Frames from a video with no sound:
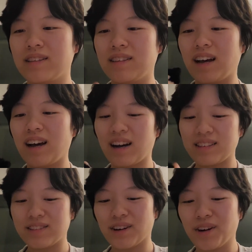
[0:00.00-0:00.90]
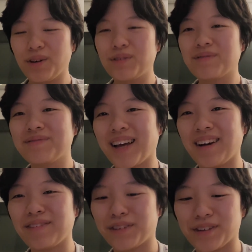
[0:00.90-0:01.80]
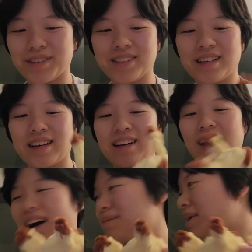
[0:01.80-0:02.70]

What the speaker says: Yeah, so at first I